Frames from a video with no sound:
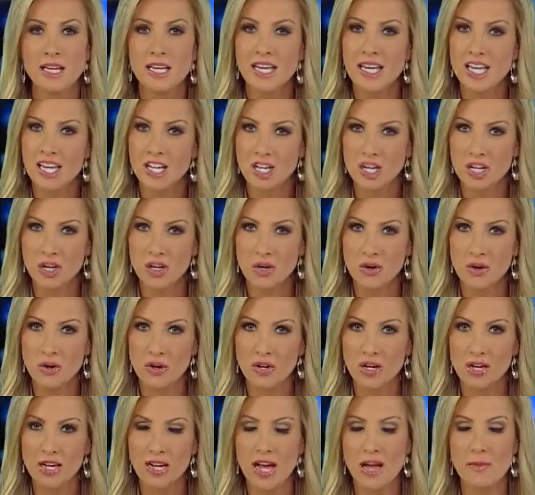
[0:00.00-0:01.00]
In New
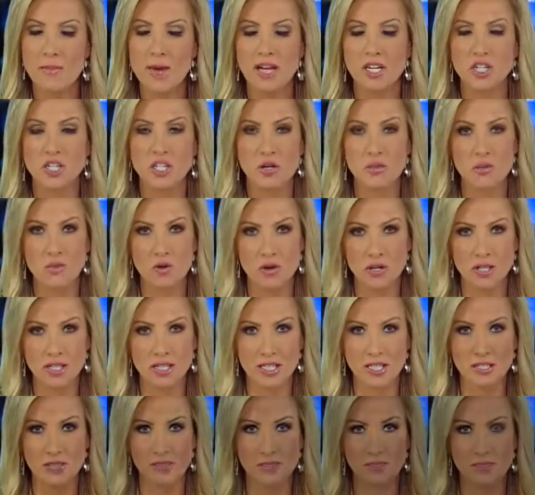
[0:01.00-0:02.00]
York, I'm Ashley
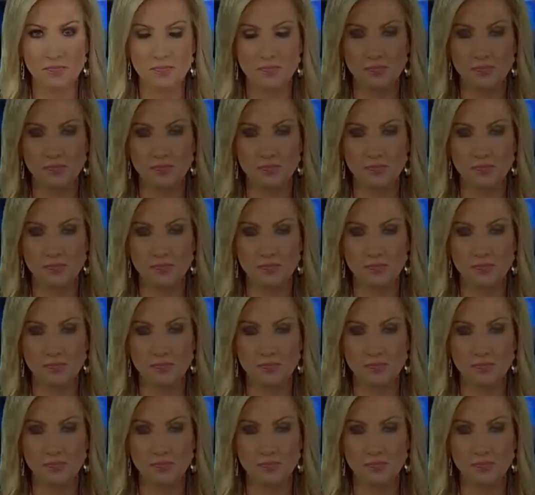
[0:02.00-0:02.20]
Morrison.